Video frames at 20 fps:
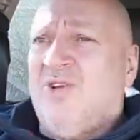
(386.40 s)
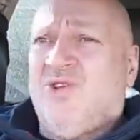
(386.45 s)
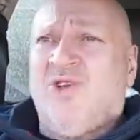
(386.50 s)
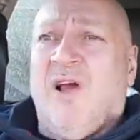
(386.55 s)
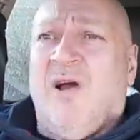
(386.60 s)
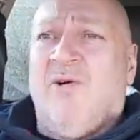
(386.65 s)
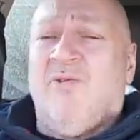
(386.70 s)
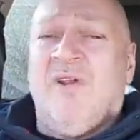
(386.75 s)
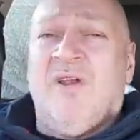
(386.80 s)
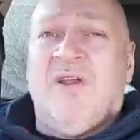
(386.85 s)
a
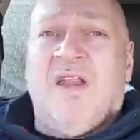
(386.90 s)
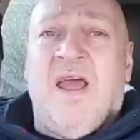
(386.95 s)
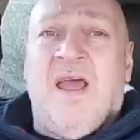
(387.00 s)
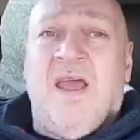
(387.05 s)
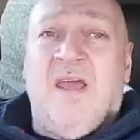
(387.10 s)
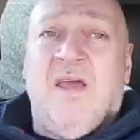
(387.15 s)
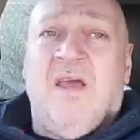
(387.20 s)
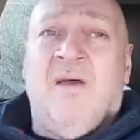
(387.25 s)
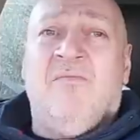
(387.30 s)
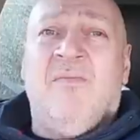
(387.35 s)
shower a
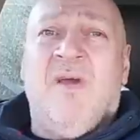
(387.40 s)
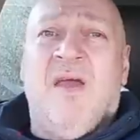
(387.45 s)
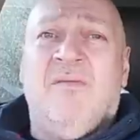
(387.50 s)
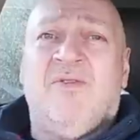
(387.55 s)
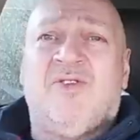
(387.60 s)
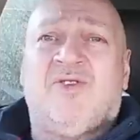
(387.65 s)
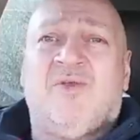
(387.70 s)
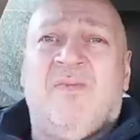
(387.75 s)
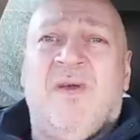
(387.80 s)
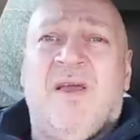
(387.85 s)
day and
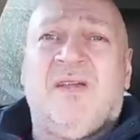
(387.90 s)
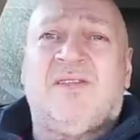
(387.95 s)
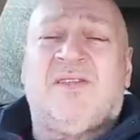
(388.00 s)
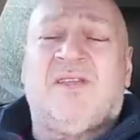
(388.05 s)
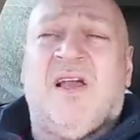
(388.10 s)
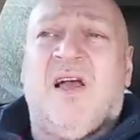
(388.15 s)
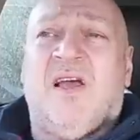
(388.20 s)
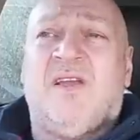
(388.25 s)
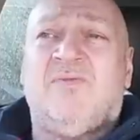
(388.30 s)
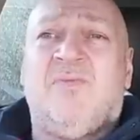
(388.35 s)
maybe some
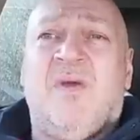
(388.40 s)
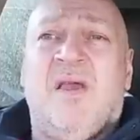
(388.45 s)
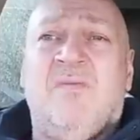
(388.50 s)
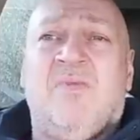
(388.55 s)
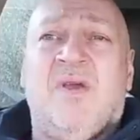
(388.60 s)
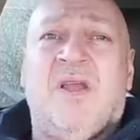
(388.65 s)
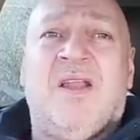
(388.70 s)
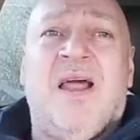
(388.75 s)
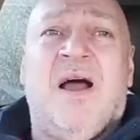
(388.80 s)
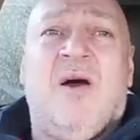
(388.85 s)
exercise,
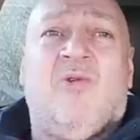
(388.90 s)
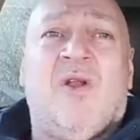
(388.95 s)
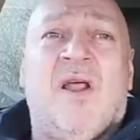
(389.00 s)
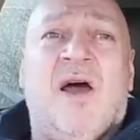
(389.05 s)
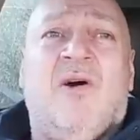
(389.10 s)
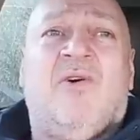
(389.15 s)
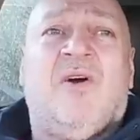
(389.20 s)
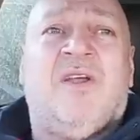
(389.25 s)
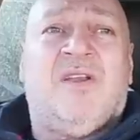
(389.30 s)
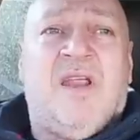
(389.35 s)
maybe an hour
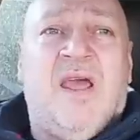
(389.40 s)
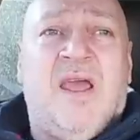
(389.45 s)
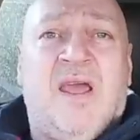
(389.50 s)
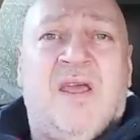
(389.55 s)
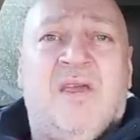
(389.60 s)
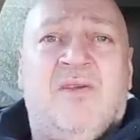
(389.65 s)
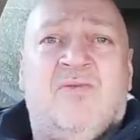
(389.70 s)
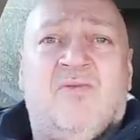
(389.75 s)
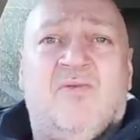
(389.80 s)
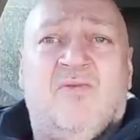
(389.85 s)
out a
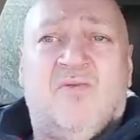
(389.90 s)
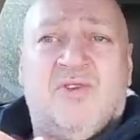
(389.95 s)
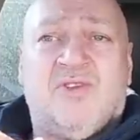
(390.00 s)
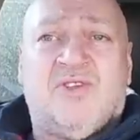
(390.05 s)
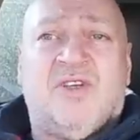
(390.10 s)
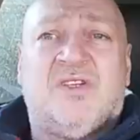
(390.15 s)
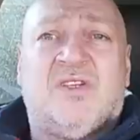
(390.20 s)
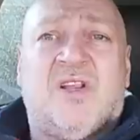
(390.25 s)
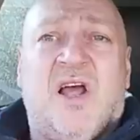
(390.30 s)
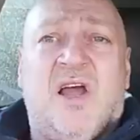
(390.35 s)
day,
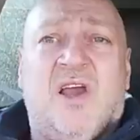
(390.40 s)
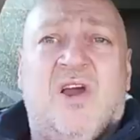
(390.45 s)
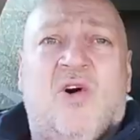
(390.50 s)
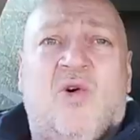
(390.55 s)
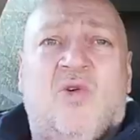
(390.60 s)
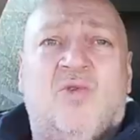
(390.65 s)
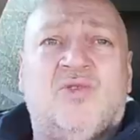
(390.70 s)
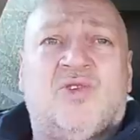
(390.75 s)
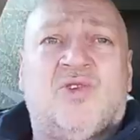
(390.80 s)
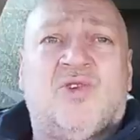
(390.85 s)
which is like
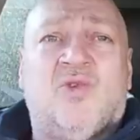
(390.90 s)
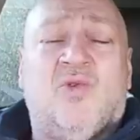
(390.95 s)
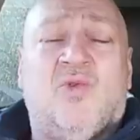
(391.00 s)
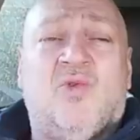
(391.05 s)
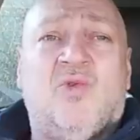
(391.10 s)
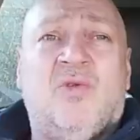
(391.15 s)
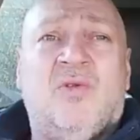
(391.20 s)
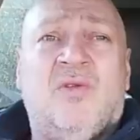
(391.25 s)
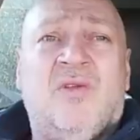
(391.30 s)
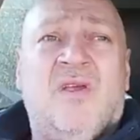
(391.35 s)
old
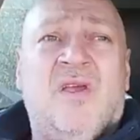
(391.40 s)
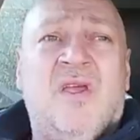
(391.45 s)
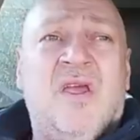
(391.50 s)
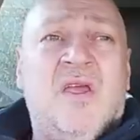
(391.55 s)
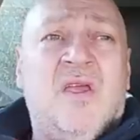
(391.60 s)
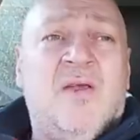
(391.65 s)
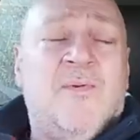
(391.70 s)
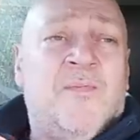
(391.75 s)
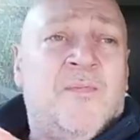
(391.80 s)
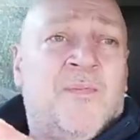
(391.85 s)
school,
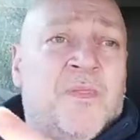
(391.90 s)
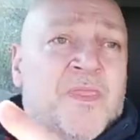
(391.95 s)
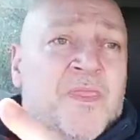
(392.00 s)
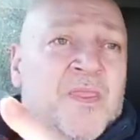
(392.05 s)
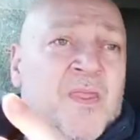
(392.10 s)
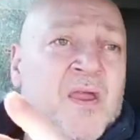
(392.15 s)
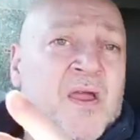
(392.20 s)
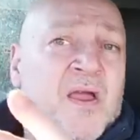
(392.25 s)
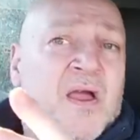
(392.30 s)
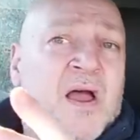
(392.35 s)

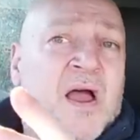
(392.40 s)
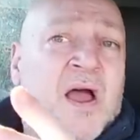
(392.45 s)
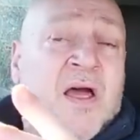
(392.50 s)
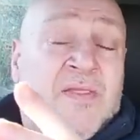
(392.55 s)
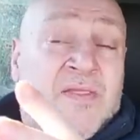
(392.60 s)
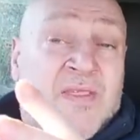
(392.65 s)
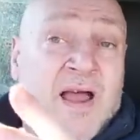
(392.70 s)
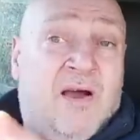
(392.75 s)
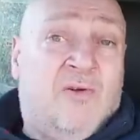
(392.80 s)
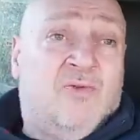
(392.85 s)

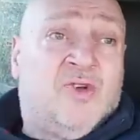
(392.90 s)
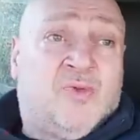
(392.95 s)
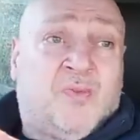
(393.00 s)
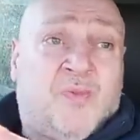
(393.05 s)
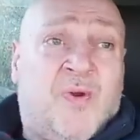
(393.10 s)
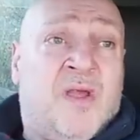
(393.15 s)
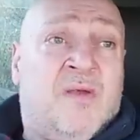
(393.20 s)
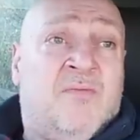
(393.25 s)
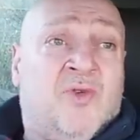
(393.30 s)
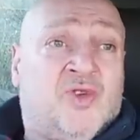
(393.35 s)
and that was
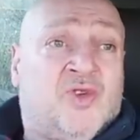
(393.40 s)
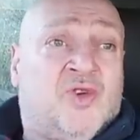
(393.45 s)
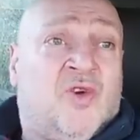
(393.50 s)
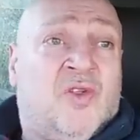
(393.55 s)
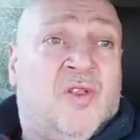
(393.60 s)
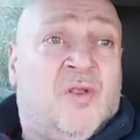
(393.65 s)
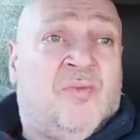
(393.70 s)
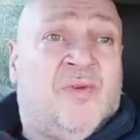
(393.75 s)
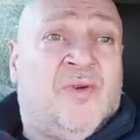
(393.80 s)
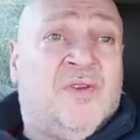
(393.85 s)
pretty much
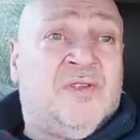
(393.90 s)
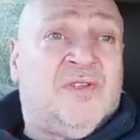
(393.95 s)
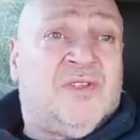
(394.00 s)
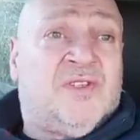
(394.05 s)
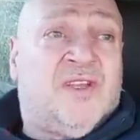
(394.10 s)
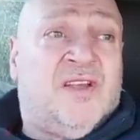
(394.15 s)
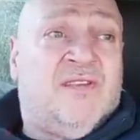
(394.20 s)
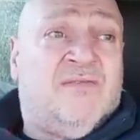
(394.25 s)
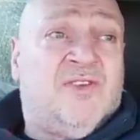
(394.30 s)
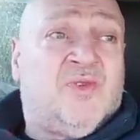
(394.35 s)
all the prison
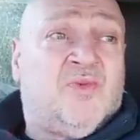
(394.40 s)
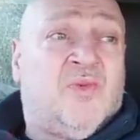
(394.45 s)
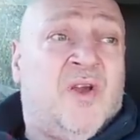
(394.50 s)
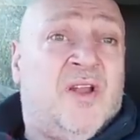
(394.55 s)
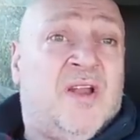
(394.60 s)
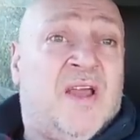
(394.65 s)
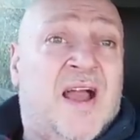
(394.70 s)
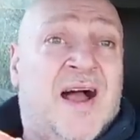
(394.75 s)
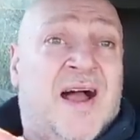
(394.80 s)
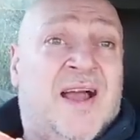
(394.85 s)
service,
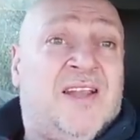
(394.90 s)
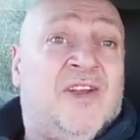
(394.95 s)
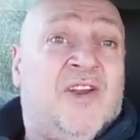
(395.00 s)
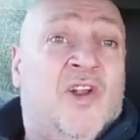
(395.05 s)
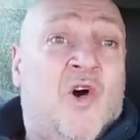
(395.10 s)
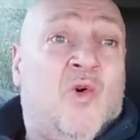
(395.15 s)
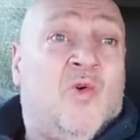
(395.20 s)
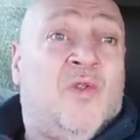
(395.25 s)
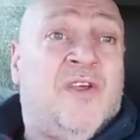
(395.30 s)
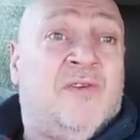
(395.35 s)
weren't it? I
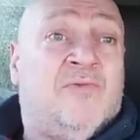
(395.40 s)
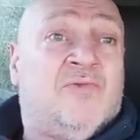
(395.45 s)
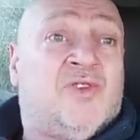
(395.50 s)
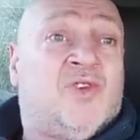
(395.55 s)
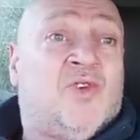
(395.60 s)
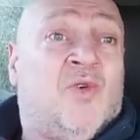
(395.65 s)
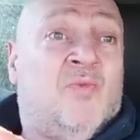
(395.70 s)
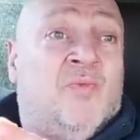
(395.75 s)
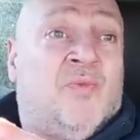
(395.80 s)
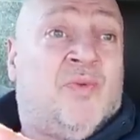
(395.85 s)
know there were
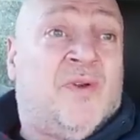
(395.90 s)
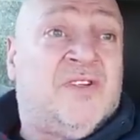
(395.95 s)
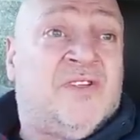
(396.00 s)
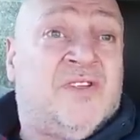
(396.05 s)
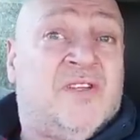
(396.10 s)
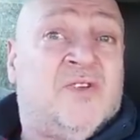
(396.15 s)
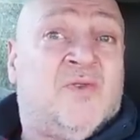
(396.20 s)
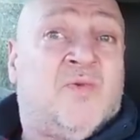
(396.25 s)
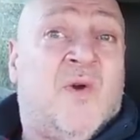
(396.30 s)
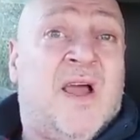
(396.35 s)
some
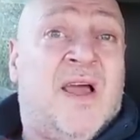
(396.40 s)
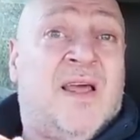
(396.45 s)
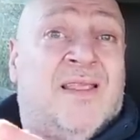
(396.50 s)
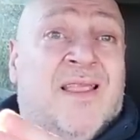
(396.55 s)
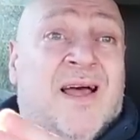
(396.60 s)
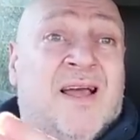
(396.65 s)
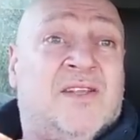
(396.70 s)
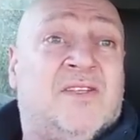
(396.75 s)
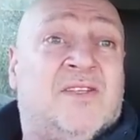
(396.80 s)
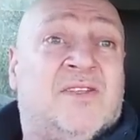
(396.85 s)
prisons where
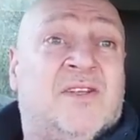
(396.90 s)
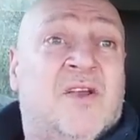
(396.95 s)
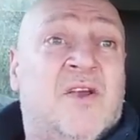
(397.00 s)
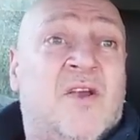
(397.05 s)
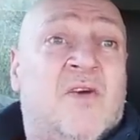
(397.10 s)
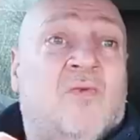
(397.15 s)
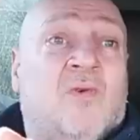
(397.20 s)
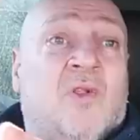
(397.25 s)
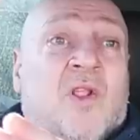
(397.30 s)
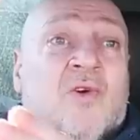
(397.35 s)
lads
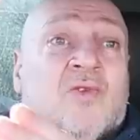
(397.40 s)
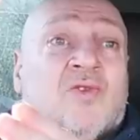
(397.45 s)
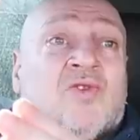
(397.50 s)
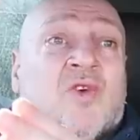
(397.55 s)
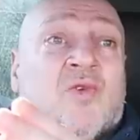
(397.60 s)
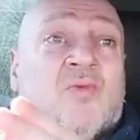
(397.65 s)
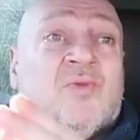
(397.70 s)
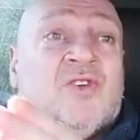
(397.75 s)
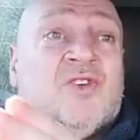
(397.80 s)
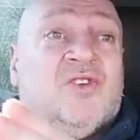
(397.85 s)

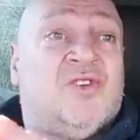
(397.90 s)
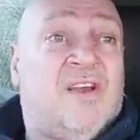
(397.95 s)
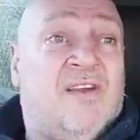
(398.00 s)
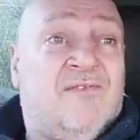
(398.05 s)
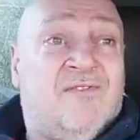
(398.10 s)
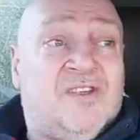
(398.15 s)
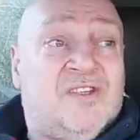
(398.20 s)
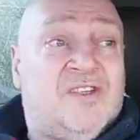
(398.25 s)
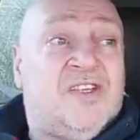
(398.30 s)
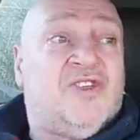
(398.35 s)
locked up
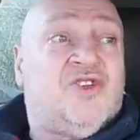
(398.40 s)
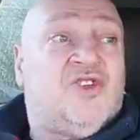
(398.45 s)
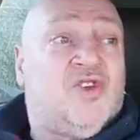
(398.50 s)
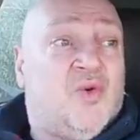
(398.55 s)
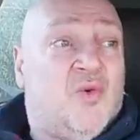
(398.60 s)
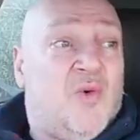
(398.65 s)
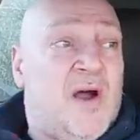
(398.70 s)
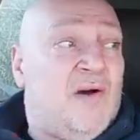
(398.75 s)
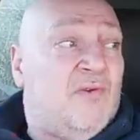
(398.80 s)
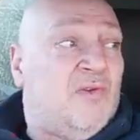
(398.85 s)

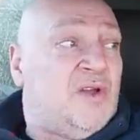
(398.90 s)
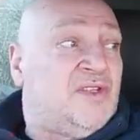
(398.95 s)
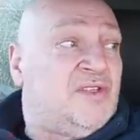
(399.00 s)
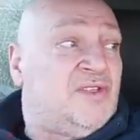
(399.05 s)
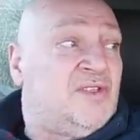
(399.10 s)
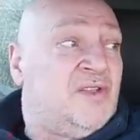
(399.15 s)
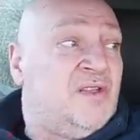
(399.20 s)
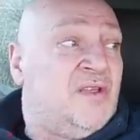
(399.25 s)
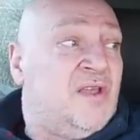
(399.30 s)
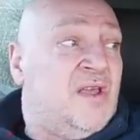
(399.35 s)
72
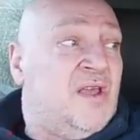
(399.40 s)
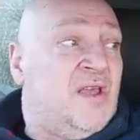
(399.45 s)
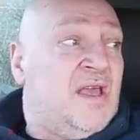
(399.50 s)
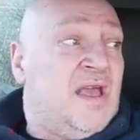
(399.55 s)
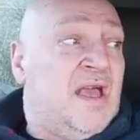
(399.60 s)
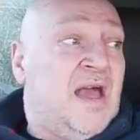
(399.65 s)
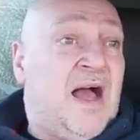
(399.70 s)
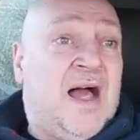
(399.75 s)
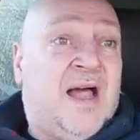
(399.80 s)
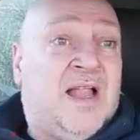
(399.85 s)
hours,
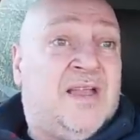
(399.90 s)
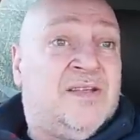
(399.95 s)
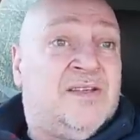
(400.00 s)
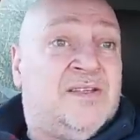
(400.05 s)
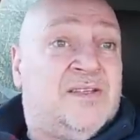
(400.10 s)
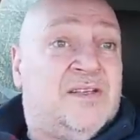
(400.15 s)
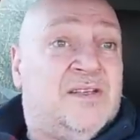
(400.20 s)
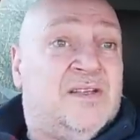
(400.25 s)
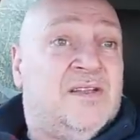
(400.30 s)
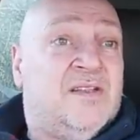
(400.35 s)

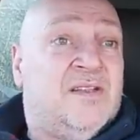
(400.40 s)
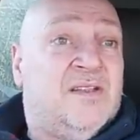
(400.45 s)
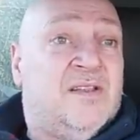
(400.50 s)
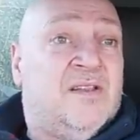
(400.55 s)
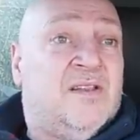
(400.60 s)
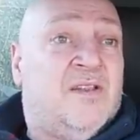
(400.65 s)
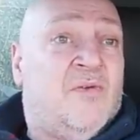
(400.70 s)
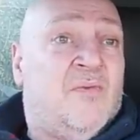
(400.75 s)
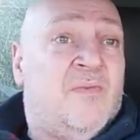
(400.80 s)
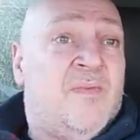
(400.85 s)
and
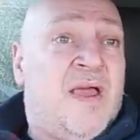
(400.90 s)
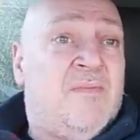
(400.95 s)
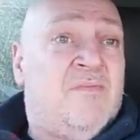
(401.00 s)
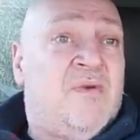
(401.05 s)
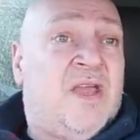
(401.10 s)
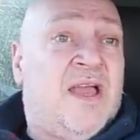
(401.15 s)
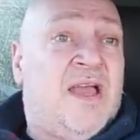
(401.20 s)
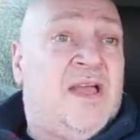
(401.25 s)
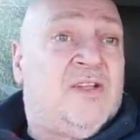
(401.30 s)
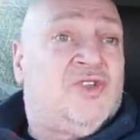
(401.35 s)
they would
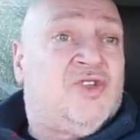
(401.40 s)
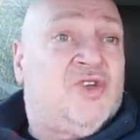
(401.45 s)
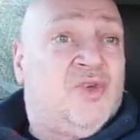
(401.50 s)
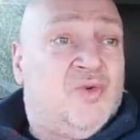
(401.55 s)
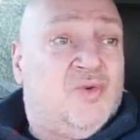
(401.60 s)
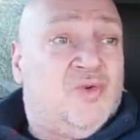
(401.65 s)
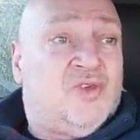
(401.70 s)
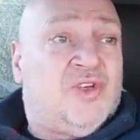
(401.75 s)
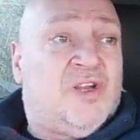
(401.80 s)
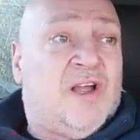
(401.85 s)
maybe get
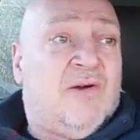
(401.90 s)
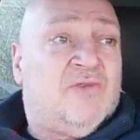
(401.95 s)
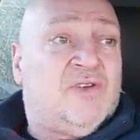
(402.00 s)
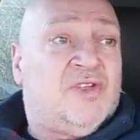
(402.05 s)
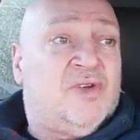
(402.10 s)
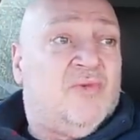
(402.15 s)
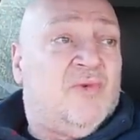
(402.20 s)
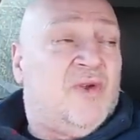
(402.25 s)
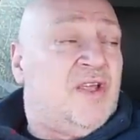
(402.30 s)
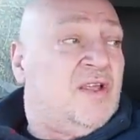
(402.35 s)
2
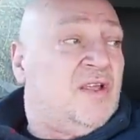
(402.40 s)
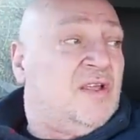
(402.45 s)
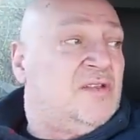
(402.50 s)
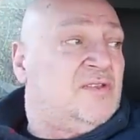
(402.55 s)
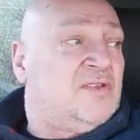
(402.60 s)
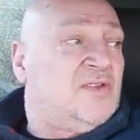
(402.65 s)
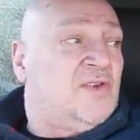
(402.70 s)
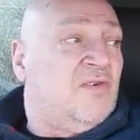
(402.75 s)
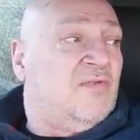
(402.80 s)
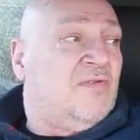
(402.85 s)
showers a week
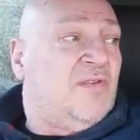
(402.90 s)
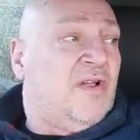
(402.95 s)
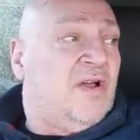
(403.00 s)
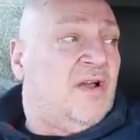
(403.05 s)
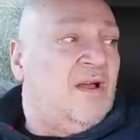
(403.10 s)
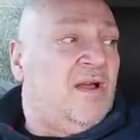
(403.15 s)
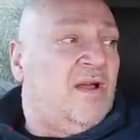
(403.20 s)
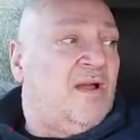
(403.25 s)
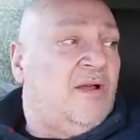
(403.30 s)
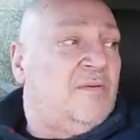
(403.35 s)
and stuff
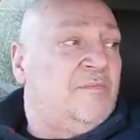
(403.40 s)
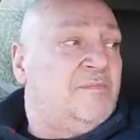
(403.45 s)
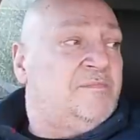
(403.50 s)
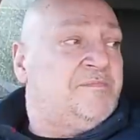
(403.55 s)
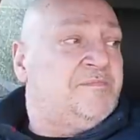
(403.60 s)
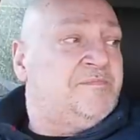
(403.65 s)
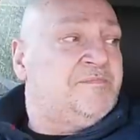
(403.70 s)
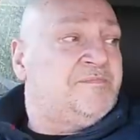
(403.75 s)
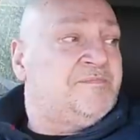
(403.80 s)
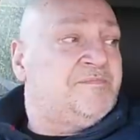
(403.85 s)
like
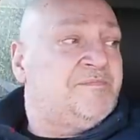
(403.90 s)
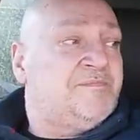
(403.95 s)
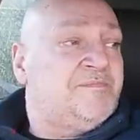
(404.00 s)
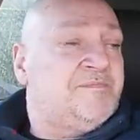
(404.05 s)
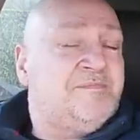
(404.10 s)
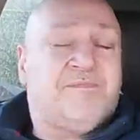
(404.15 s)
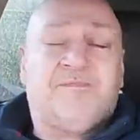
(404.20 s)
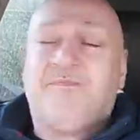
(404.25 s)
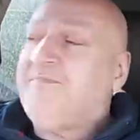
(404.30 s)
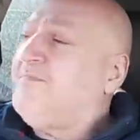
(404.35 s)

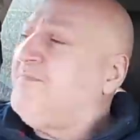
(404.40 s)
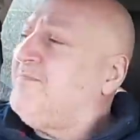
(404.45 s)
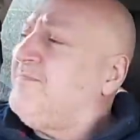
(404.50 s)
that.